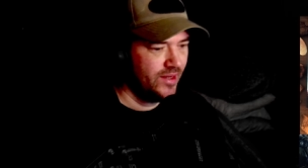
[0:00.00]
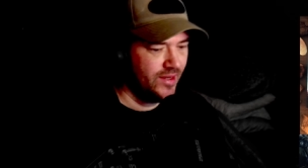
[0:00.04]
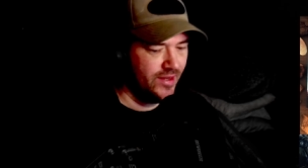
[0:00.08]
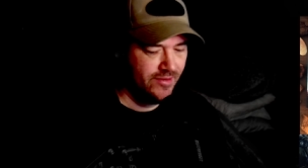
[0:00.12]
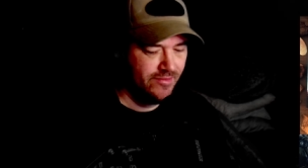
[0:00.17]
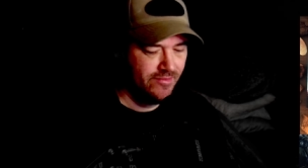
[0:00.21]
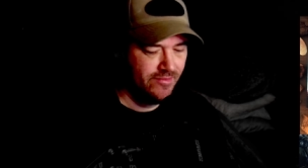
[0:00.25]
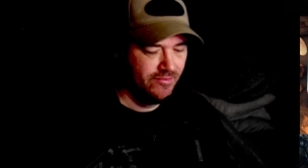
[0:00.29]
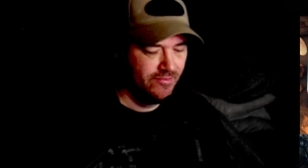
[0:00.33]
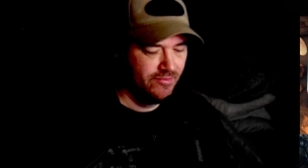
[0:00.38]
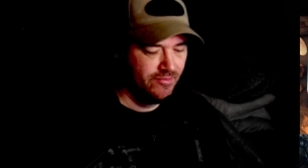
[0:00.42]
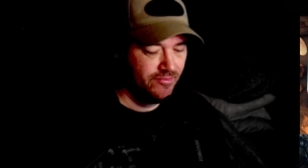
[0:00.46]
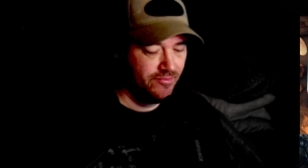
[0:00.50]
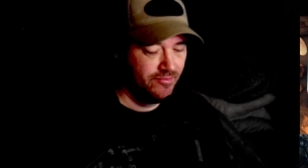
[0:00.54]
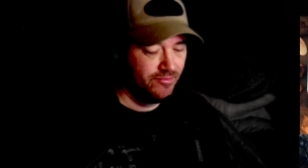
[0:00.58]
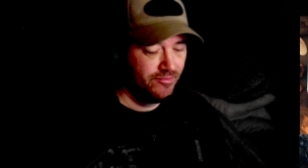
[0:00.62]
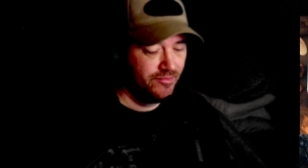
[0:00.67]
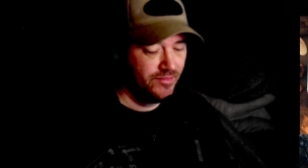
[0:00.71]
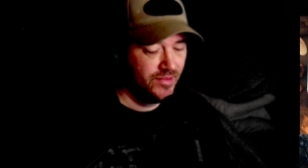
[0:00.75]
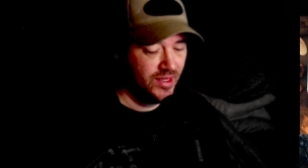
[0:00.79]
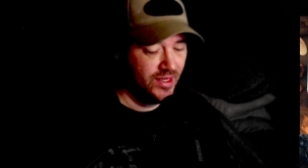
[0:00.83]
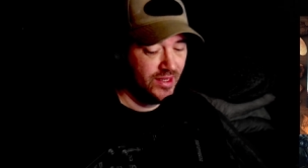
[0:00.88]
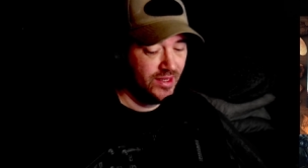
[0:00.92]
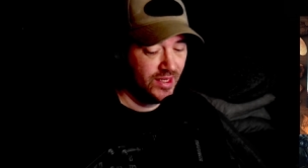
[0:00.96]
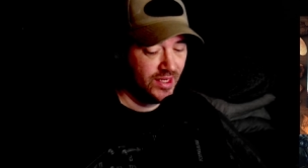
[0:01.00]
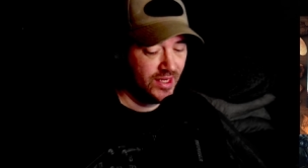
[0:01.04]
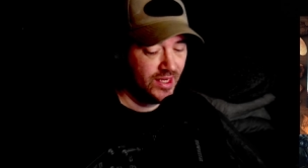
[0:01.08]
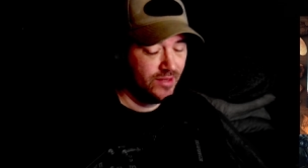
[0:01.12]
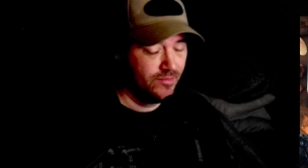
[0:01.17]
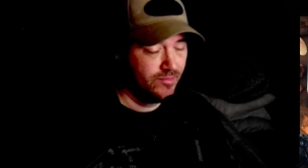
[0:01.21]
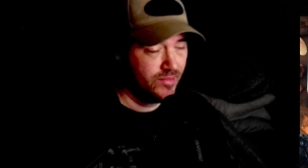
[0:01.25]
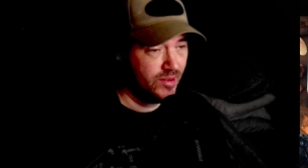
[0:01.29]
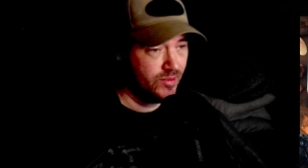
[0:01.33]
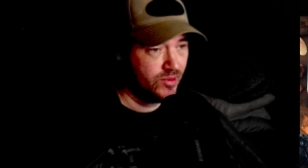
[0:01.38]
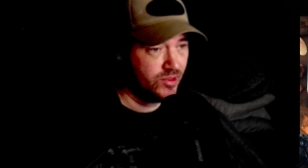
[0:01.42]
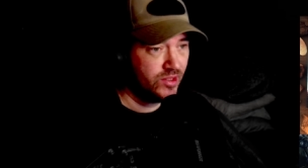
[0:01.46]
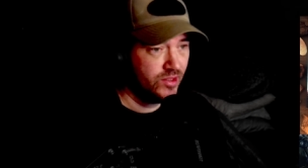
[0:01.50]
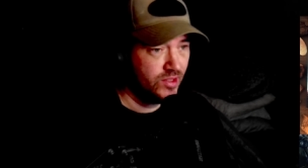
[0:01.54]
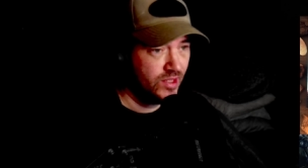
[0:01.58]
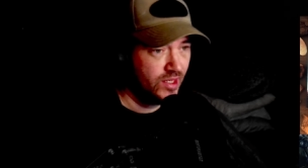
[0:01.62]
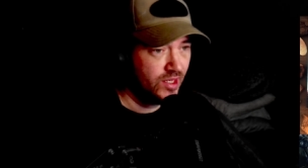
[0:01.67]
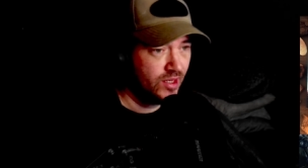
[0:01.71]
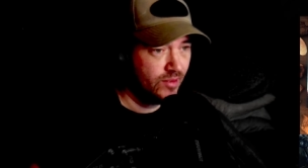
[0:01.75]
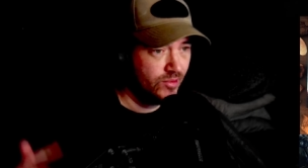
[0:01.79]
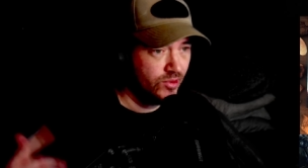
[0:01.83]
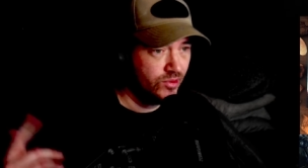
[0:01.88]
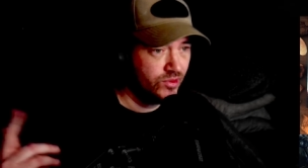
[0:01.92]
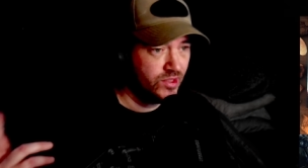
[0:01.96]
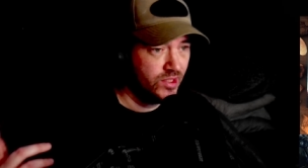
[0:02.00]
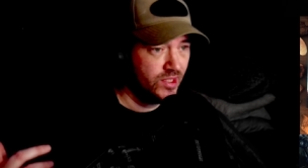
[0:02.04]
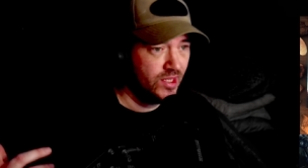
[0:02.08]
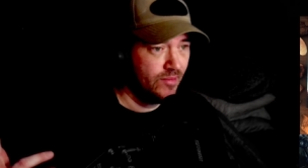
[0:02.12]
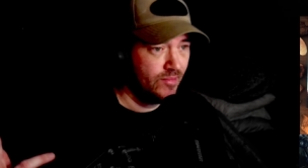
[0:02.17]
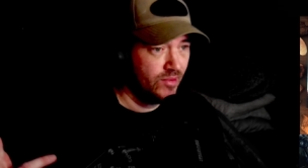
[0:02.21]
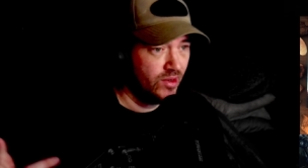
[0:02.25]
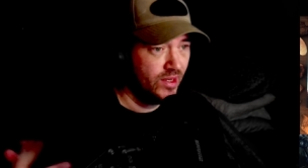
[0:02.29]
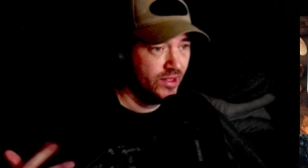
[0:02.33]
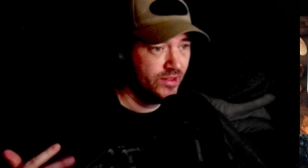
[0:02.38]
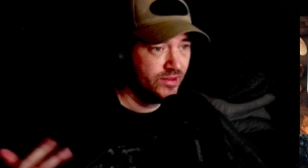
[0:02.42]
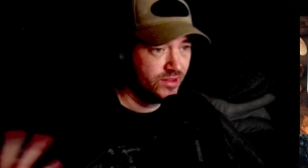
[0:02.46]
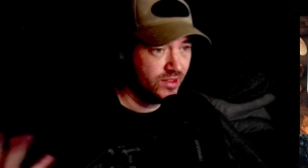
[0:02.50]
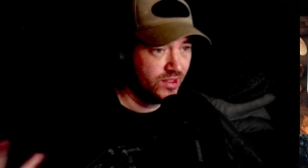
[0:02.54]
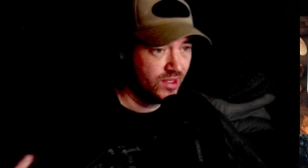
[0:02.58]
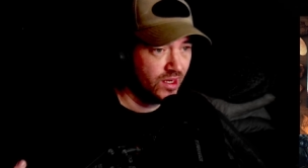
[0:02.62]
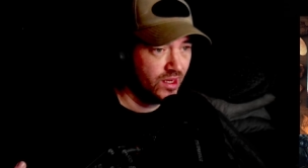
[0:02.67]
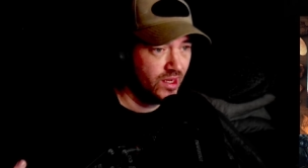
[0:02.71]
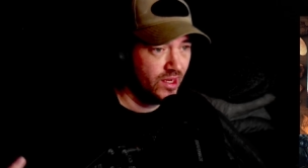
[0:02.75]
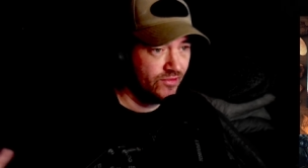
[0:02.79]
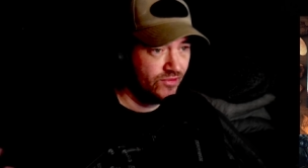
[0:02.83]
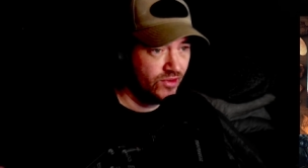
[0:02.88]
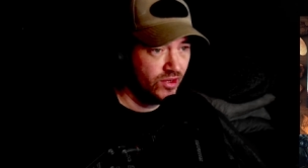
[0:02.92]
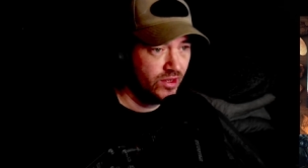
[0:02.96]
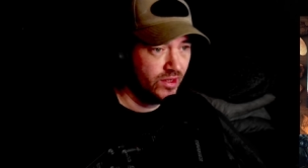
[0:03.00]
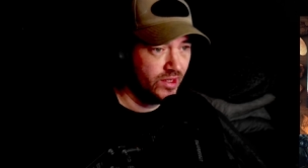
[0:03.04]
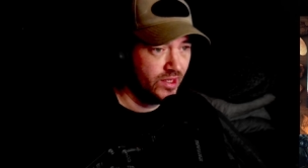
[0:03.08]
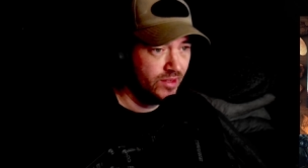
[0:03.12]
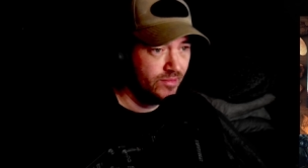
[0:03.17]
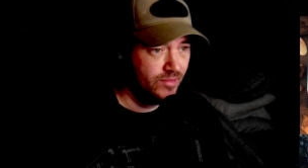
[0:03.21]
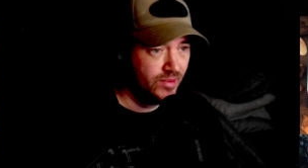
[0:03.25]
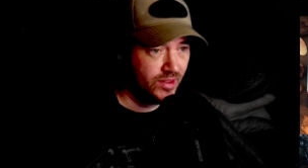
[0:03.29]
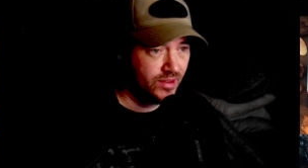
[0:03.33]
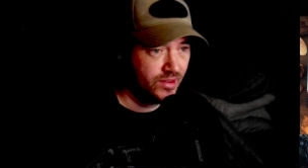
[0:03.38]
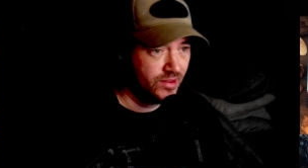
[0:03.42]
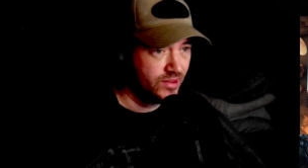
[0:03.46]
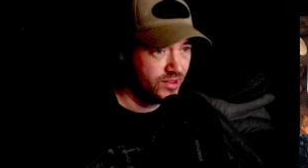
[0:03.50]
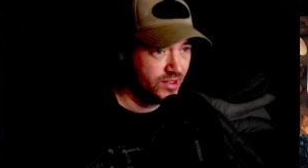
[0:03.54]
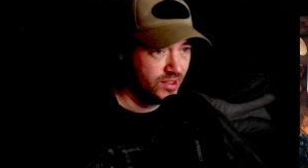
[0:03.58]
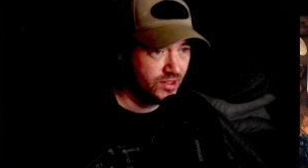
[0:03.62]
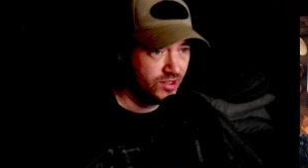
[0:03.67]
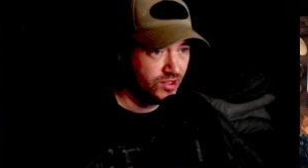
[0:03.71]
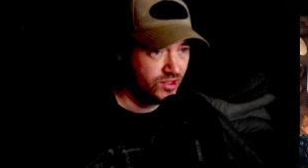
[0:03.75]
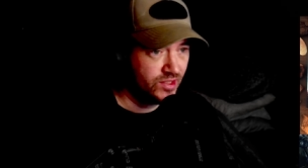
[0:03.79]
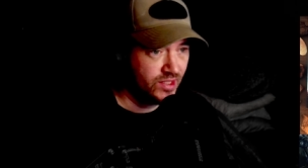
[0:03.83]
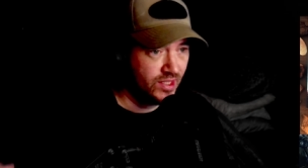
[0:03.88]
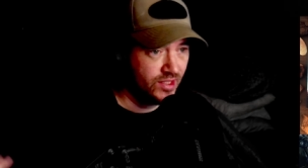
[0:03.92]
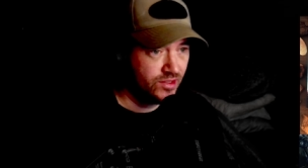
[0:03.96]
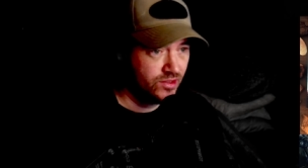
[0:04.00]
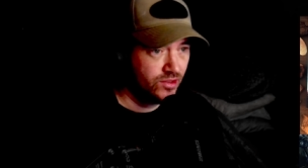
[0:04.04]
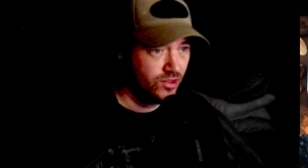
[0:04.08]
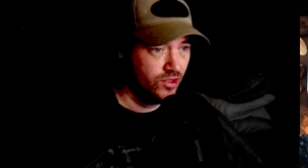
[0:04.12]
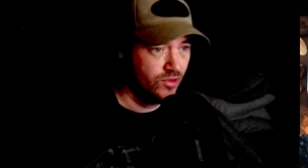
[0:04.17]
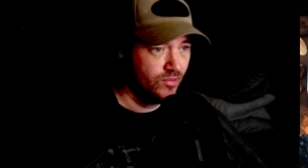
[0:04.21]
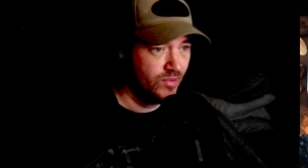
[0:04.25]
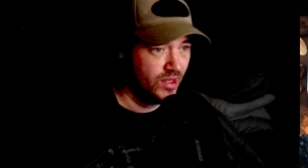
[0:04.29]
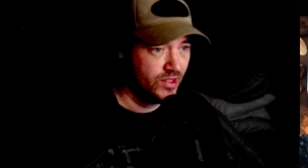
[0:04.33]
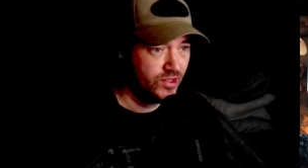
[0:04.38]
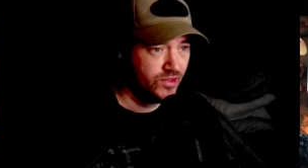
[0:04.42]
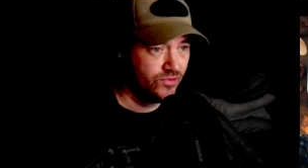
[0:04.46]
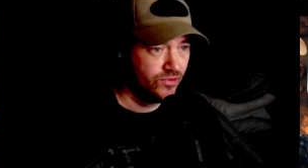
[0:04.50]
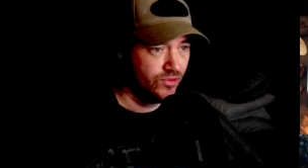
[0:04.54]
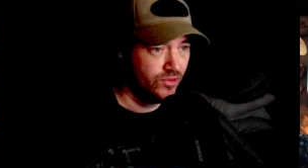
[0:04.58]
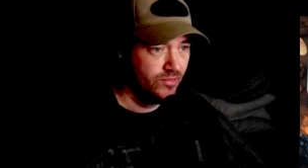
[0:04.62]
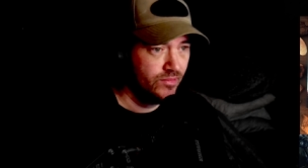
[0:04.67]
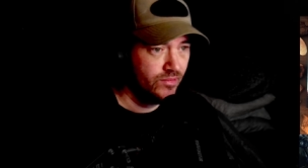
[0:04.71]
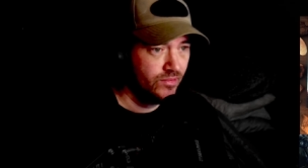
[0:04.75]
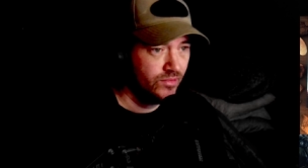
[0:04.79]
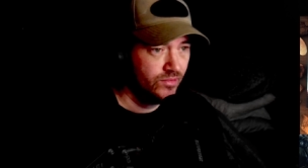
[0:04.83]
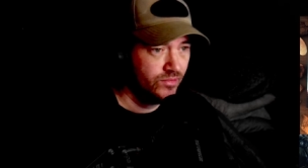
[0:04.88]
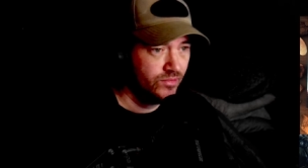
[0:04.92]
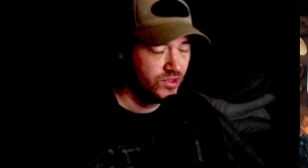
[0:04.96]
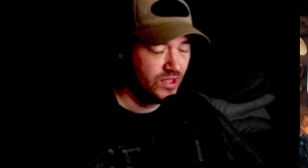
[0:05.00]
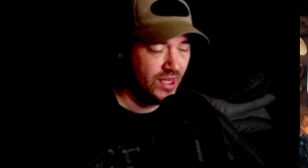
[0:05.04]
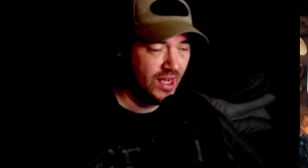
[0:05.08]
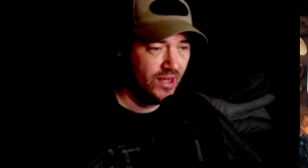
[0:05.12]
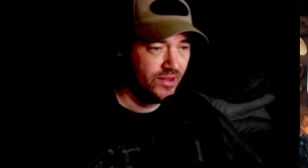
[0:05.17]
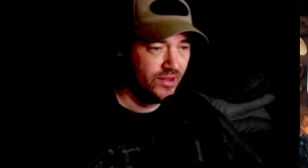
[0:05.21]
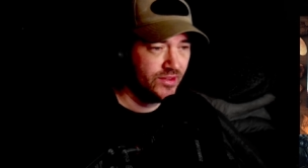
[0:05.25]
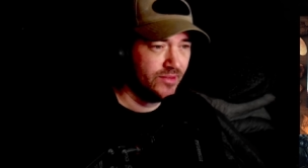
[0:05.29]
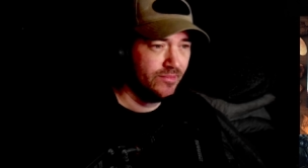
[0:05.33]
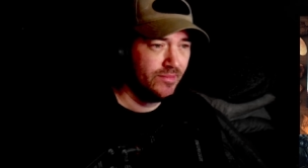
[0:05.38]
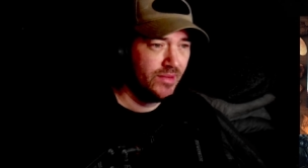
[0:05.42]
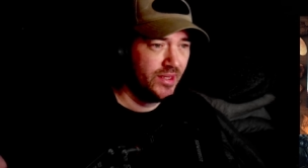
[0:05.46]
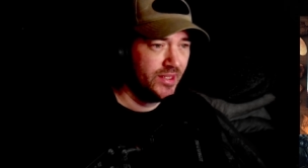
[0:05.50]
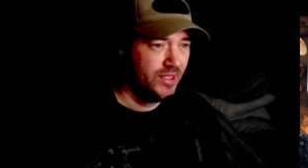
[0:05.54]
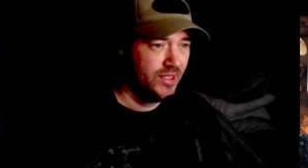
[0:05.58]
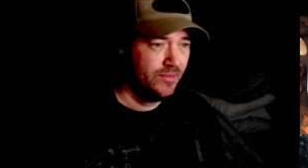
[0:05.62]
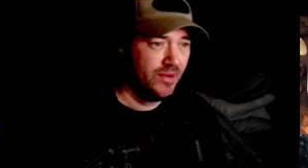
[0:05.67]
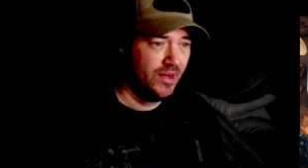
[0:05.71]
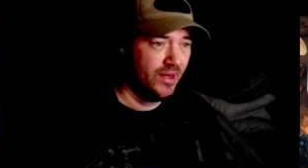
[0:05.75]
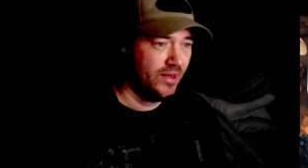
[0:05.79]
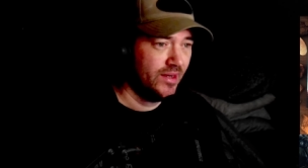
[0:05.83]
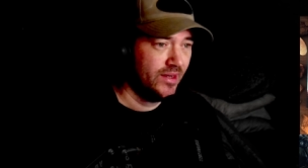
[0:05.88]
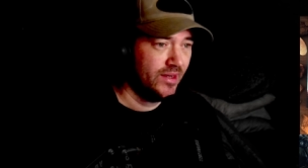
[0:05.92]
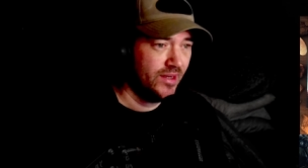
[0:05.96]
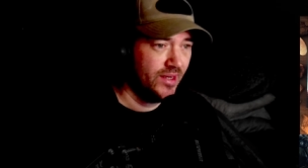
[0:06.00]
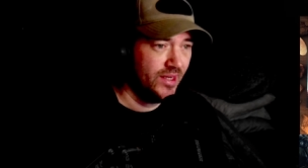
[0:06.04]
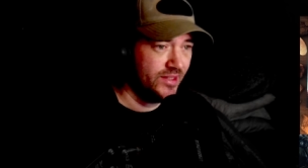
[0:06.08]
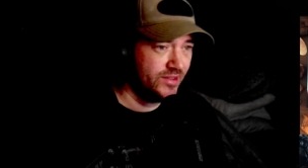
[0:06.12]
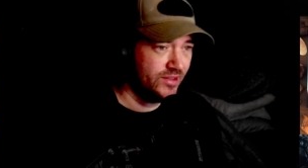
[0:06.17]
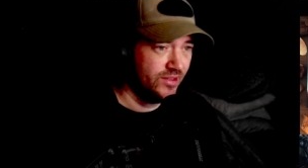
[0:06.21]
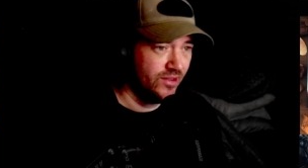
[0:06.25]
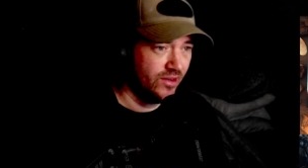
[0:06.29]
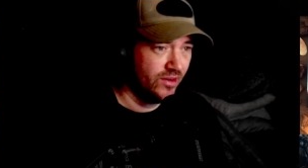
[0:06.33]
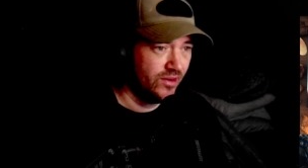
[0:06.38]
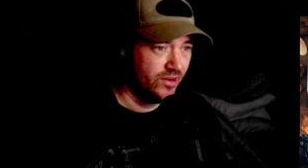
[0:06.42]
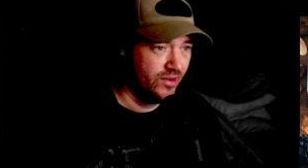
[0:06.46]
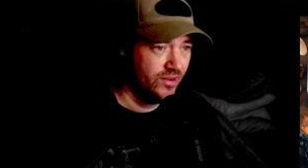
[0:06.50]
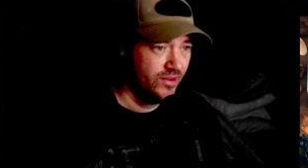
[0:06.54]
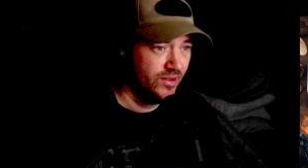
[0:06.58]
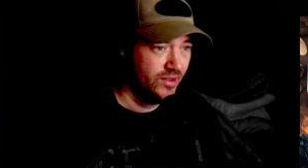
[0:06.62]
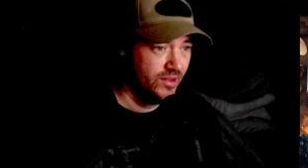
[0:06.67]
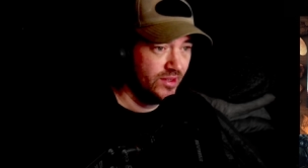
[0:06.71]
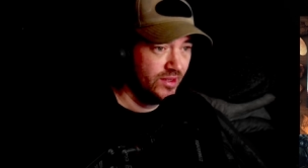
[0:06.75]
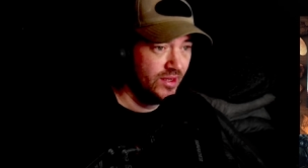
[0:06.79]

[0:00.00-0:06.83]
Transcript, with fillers: Um, and again, people can end up losing their minds in life early because it just gets too much for them. So how's the money better? It's not.